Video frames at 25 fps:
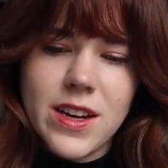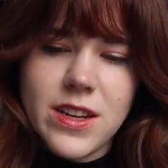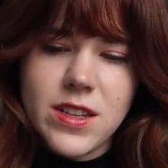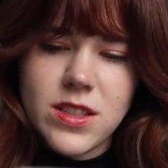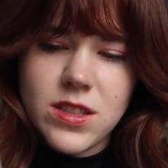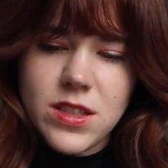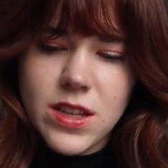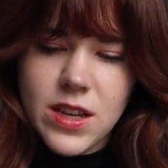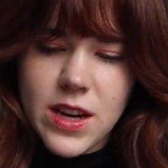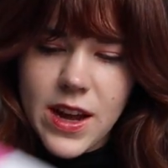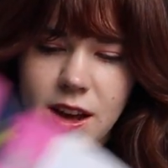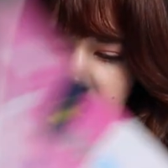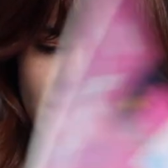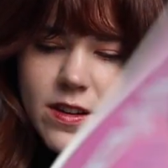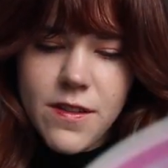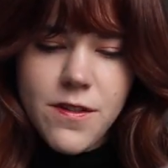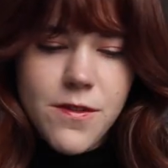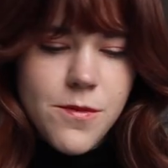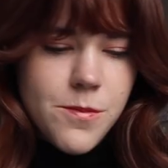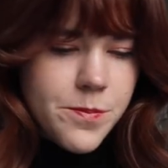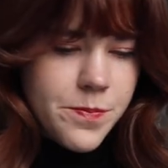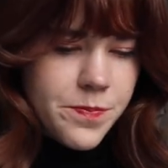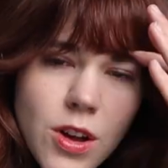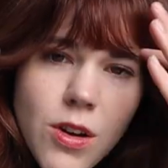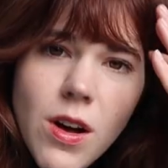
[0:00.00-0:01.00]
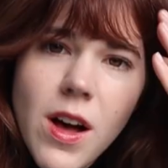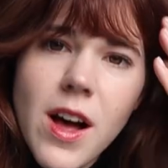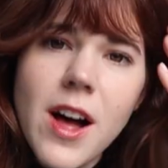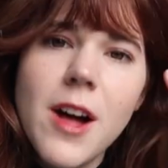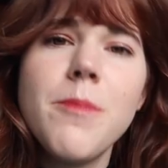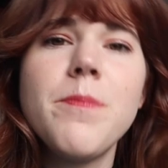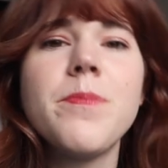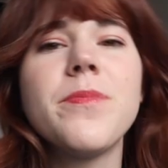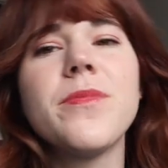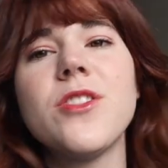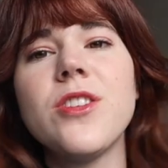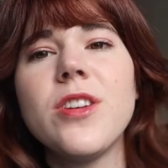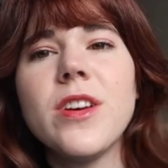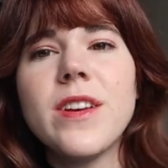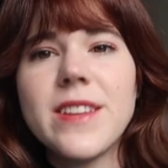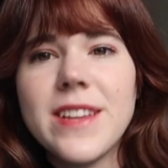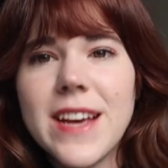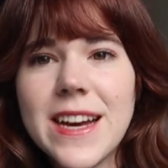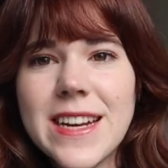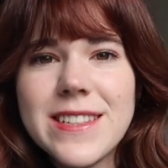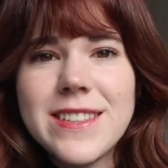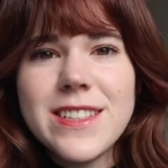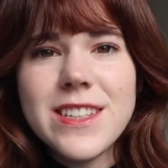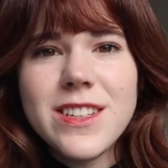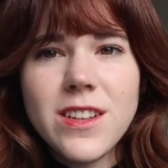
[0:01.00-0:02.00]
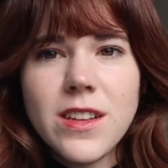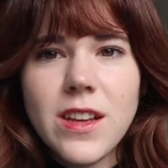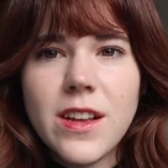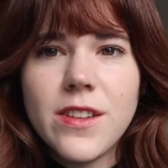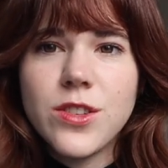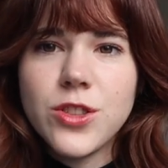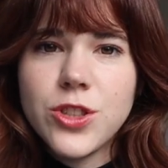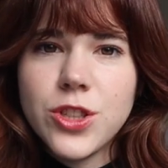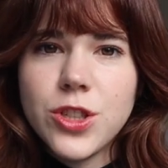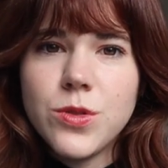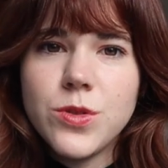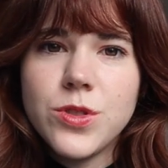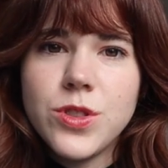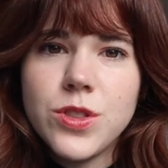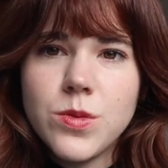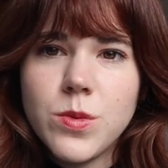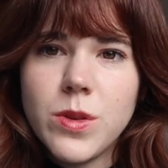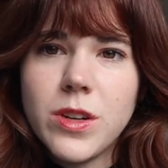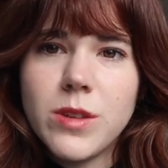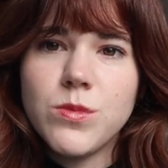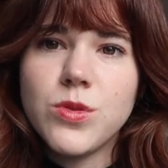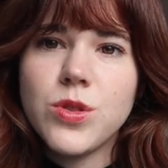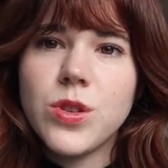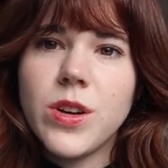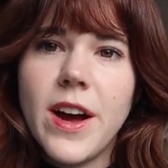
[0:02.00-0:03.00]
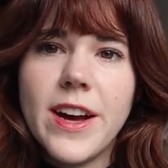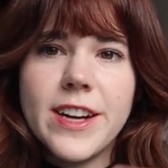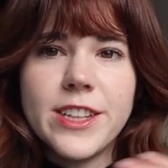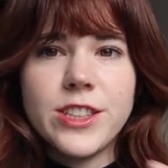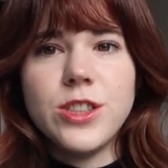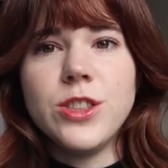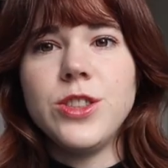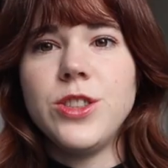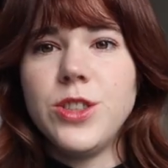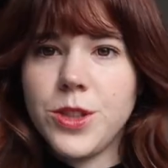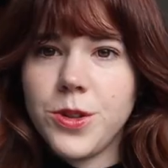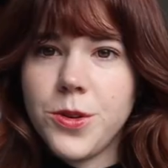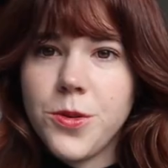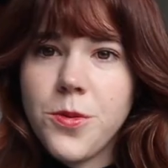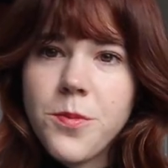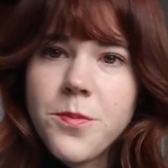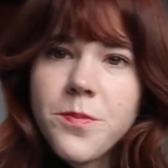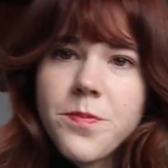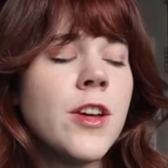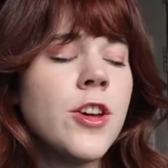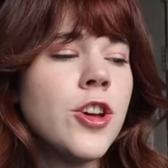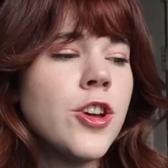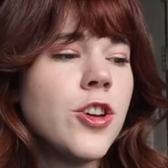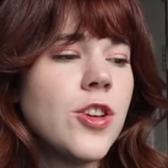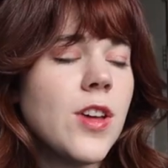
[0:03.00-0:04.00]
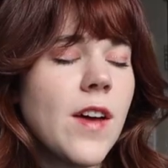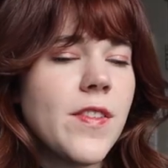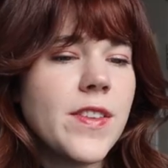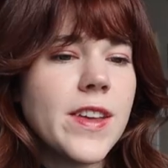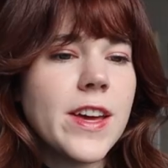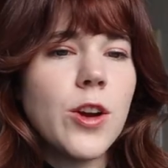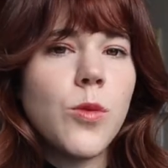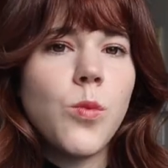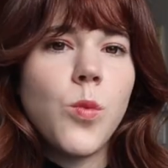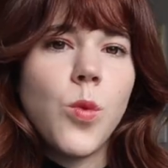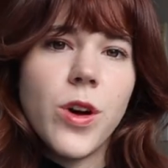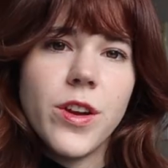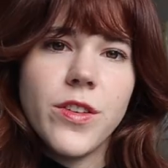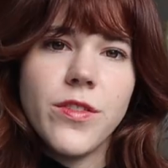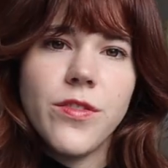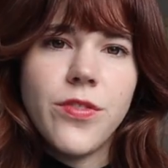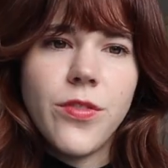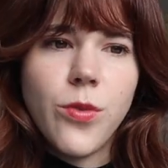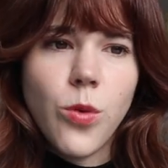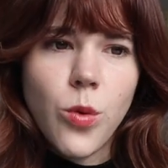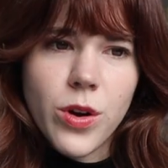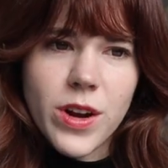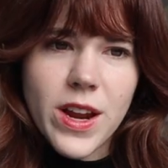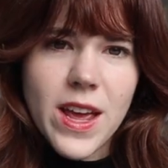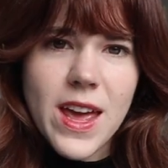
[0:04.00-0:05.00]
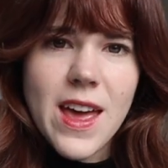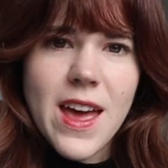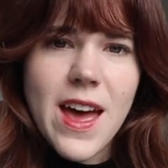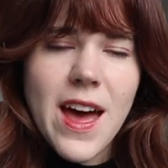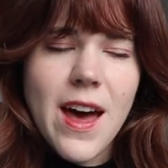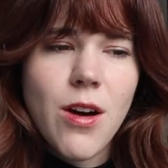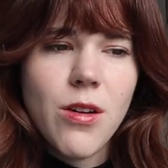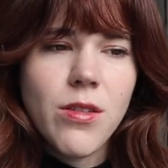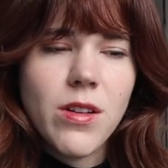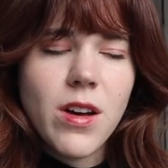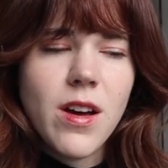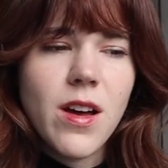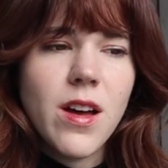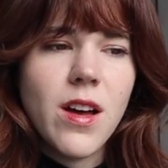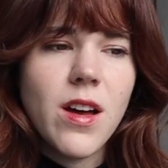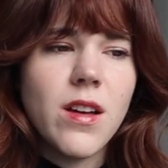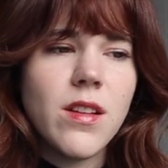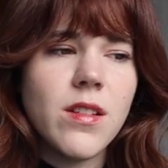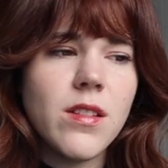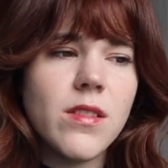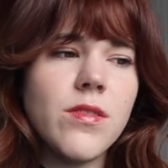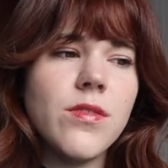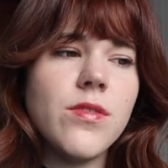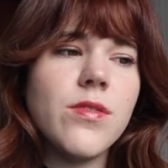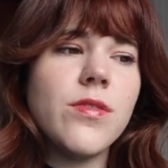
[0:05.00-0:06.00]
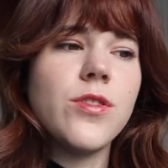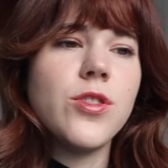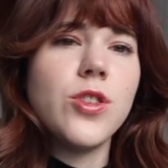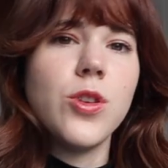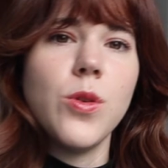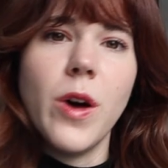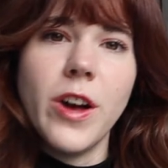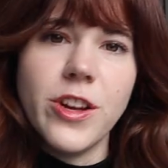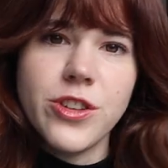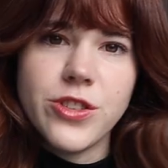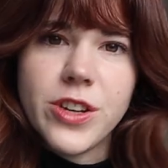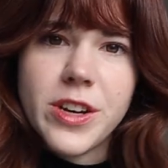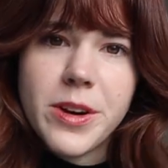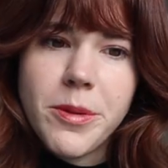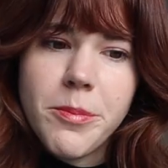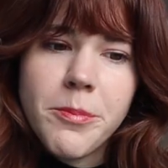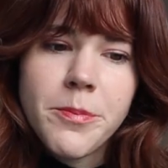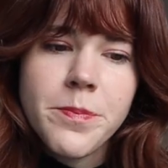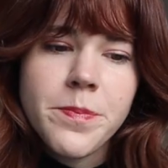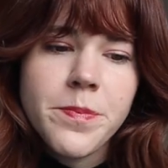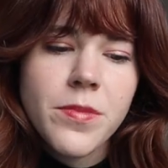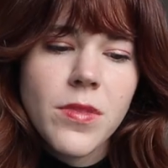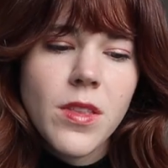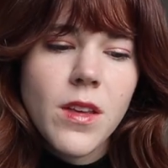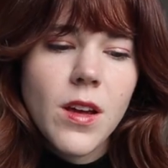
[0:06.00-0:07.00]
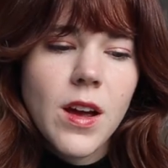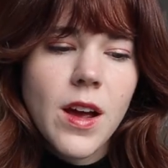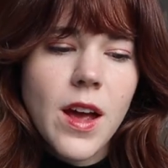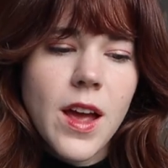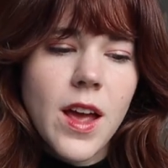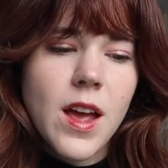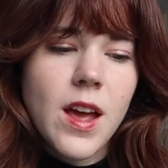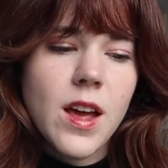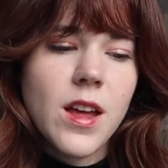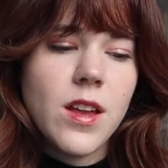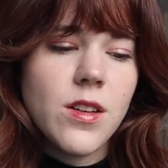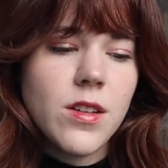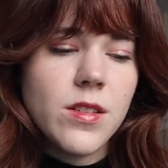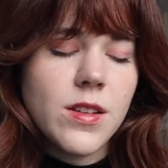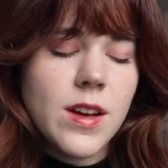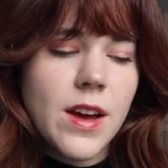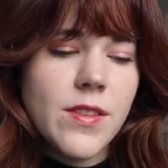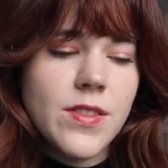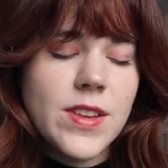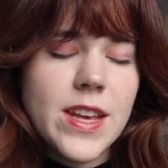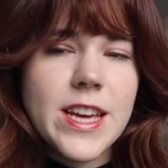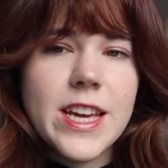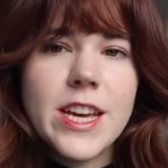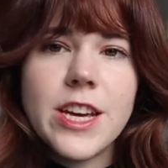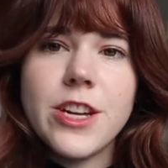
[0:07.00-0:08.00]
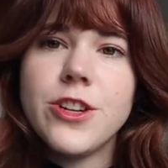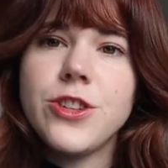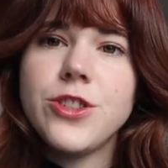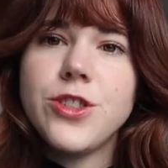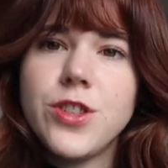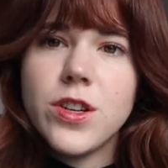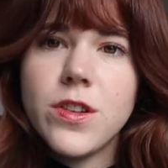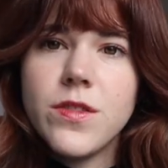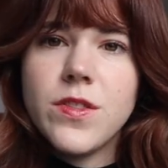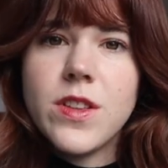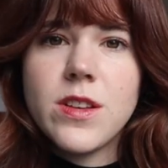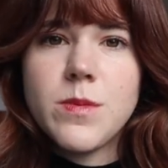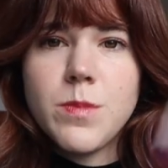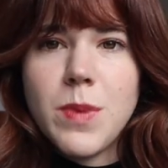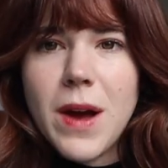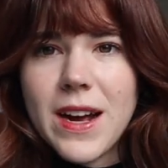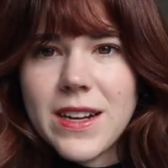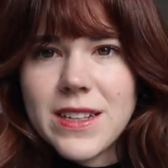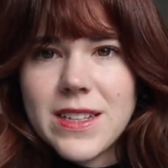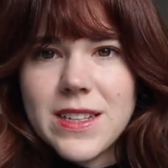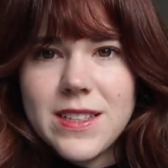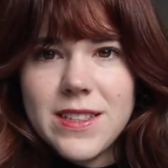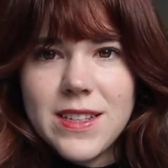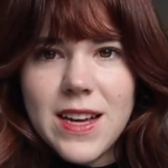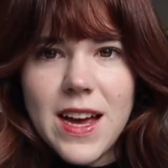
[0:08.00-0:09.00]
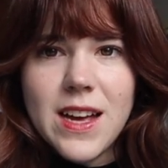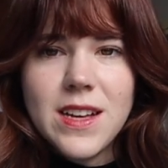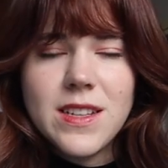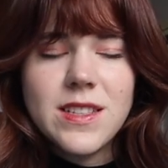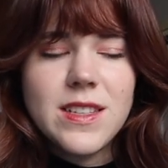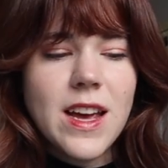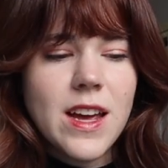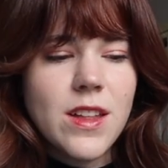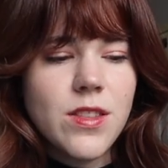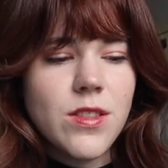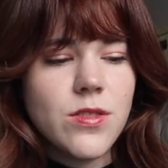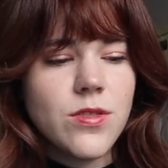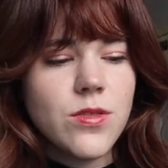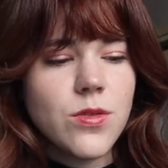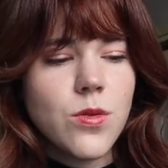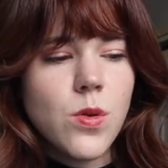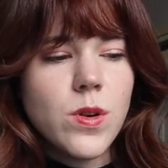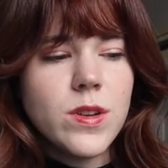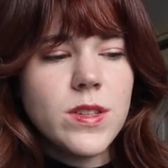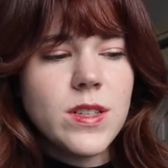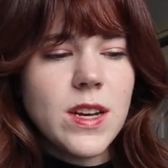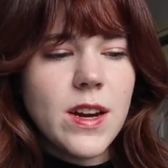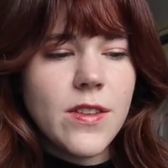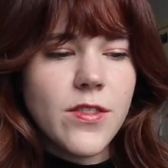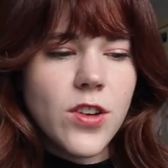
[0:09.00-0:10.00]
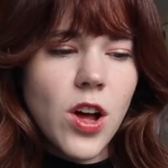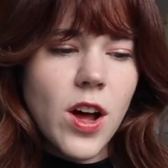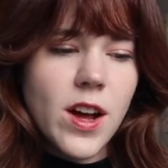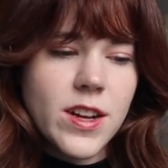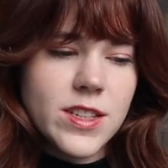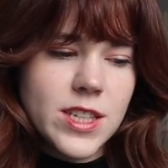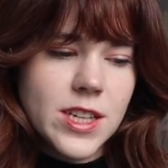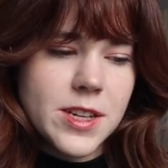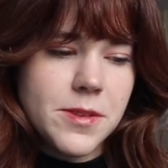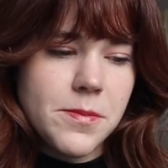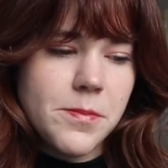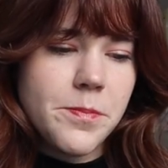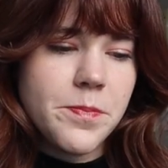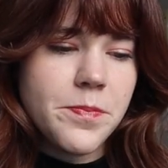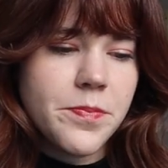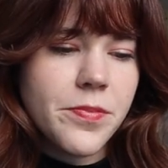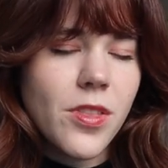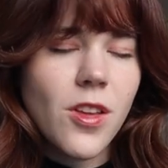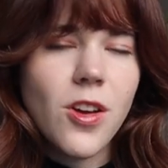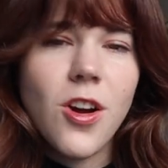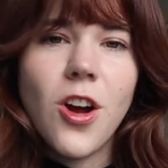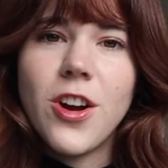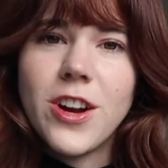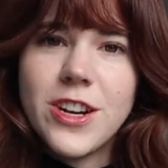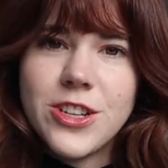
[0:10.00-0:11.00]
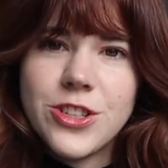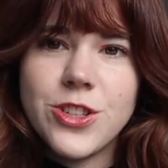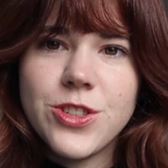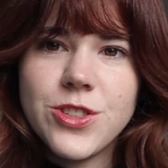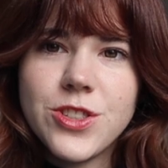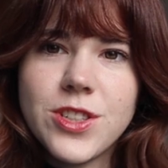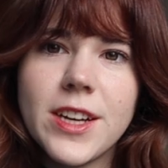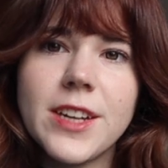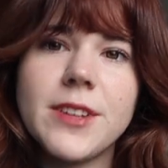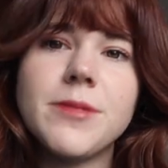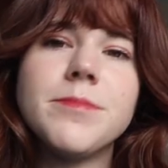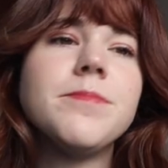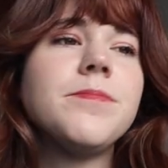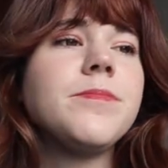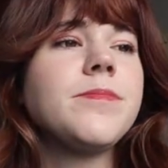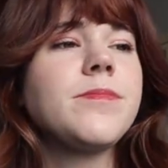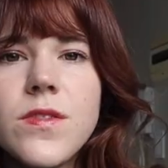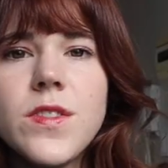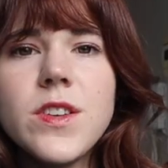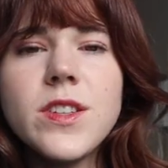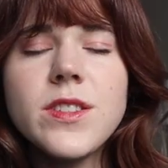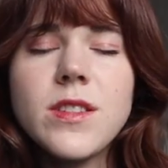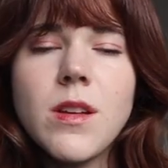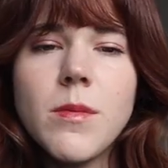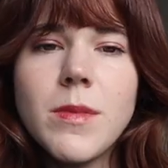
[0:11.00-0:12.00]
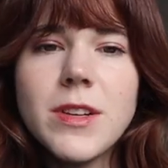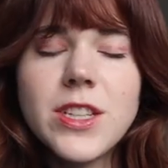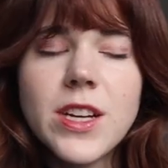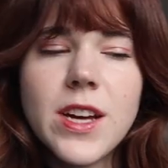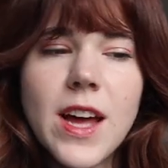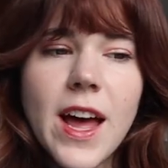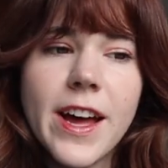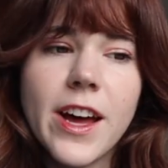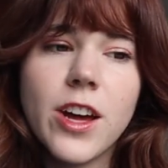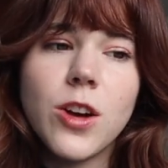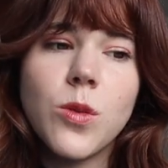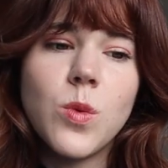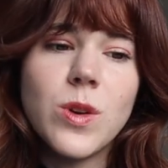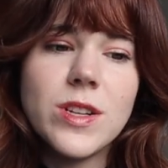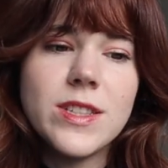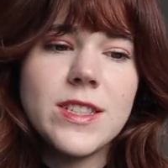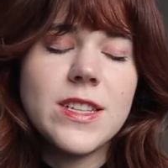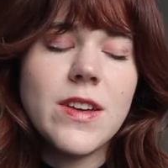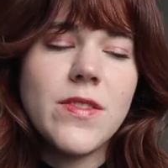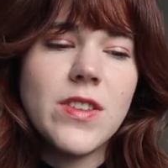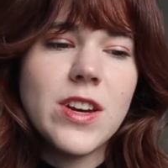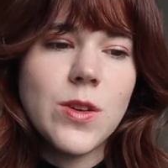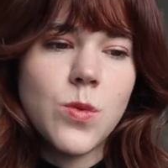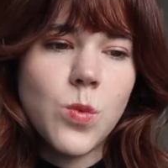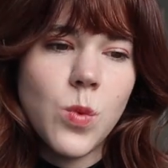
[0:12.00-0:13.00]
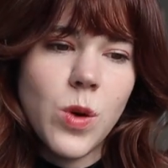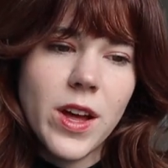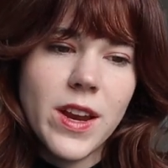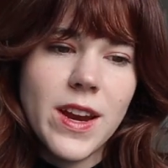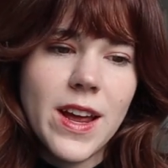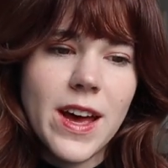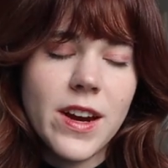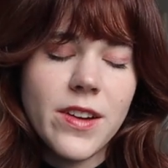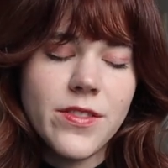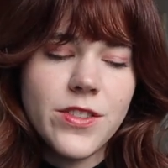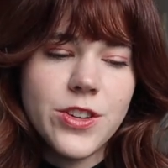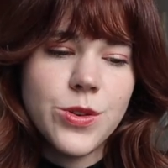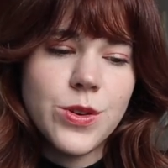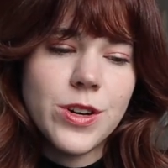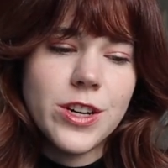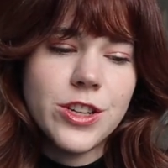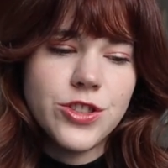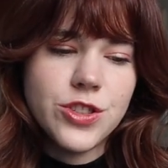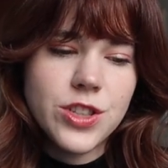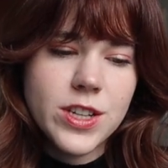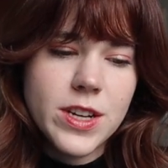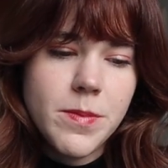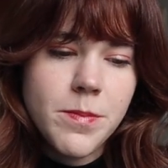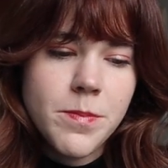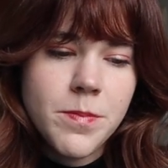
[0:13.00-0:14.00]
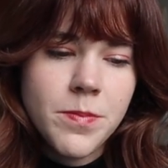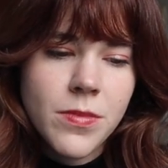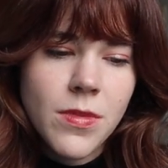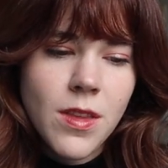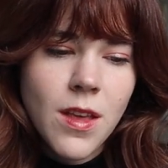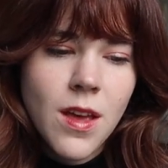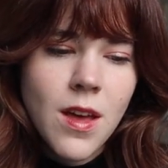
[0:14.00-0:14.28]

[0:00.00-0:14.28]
I can study out of. So to test into level 2, which is what I'm trying to do, you have to get a 140 out of 200. And I've taken 2 of these practice tests, and the scores that I've gotten were interesting. First time I took it, I got a 171 out of 200.